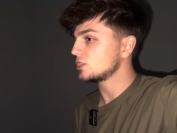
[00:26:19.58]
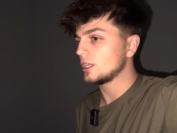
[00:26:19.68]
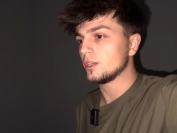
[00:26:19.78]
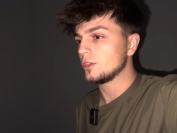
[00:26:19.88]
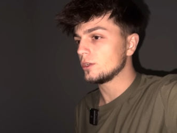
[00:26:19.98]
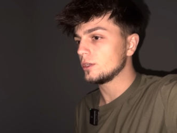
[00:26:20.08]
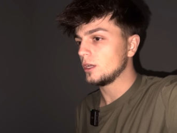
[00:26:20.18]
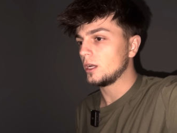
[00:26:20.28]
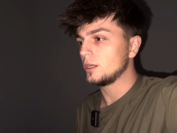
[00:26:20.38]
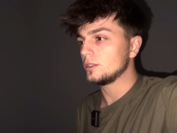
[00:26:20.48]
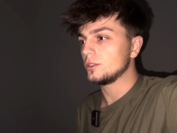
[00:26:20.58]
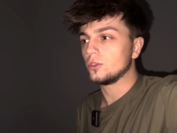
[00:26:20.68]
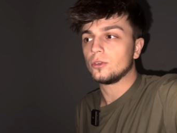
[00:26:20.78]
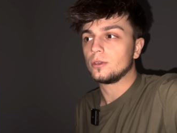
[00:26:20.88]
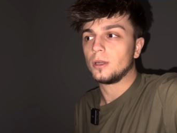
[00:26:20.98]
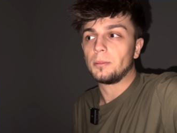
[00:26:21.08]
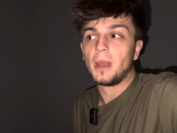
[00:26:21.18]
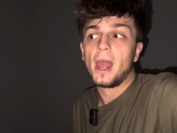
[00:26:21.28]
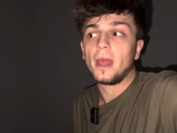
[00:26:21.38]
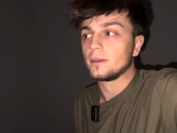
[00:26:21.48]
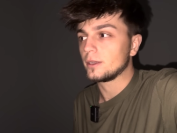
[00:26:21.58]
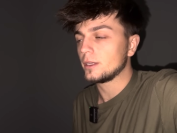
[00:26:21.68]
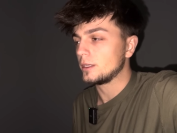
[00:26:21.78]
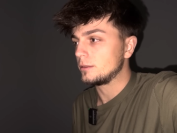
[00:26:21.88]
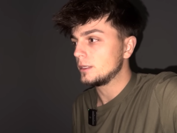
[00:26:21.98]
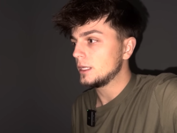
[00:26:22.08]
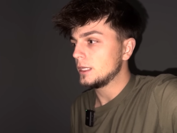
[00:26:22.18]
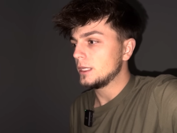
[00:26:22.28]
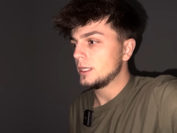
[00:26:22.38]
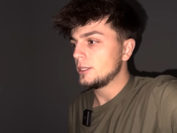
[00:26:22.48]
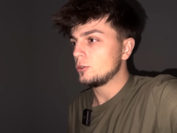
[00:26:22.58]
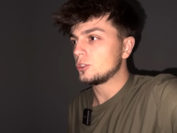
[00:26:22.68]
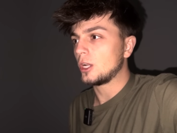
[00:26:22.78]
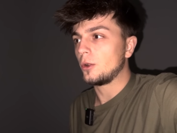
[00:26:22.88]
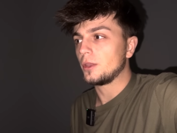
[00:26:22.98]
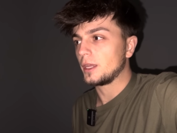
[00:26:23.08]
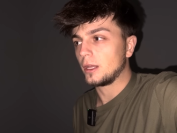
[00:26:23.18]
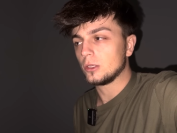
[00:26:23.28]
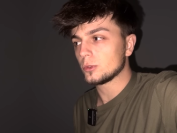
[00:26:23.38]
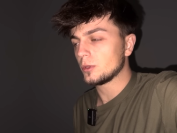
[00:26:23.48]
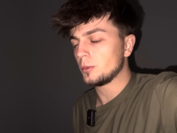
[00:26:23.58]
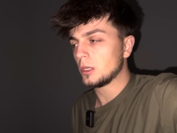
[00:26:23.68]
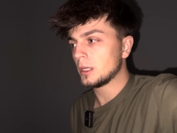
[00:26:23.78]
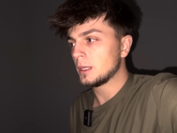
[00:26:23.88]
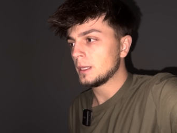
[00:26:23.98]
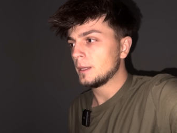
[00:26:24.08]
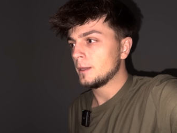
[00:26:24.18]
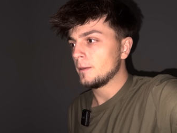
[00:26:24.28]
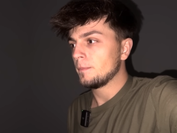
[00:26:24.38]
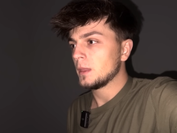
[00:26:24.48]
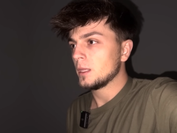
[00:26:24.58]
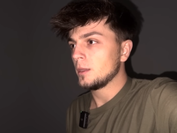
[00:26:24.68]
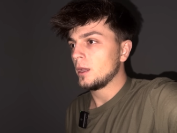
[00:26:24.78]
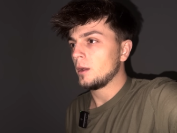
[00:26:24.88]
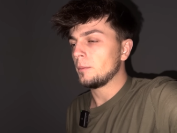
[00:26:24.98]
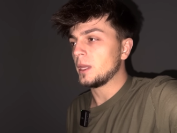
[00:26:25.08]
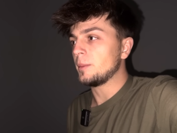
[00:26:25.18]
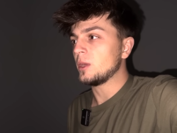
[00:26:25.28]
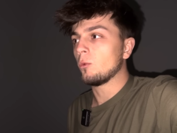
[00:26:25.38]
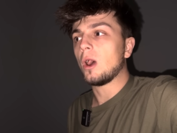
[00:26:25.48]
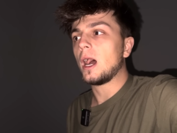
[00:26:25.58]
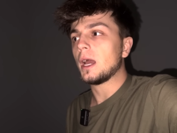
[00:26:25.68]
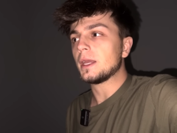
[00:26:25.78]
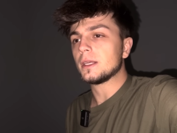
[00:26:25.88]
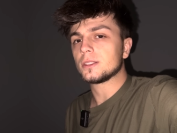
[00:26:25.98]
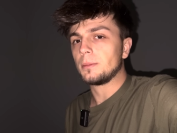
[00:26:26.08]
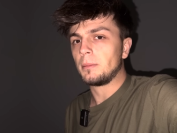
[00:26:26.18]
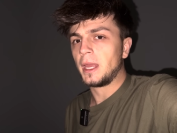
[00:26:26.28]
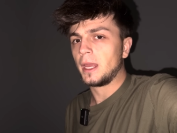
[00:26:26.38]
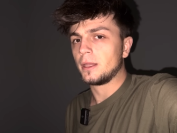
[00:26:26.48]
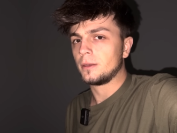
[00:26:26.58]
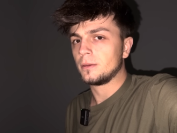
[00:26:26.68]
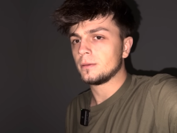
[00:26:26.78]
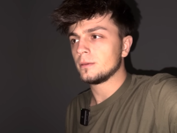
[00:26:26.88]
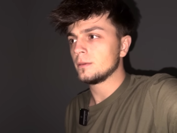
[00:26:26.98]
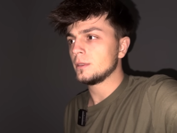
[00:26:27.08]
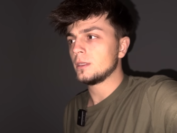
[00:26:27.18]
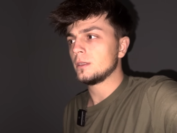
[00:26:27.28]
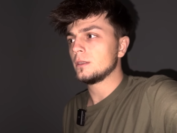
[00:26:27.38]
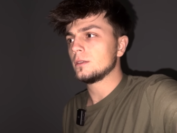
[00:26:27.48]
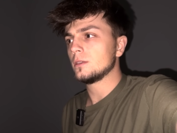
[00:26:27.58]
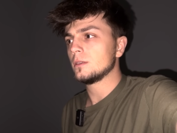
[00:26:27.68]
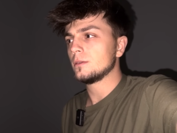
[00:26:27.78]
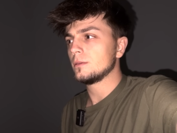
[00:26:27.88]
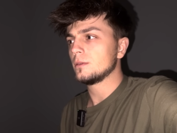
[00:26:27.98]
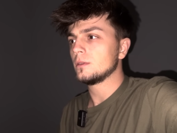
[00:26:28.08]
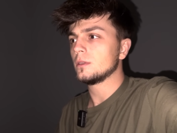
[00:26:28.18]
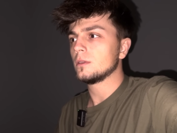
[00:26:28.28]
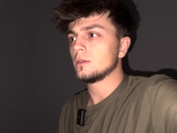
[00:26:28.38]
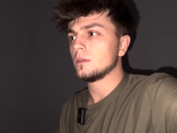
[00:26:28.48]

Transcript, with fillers: said that you're a man. Can you share anything else with me? Maybe why is a man bird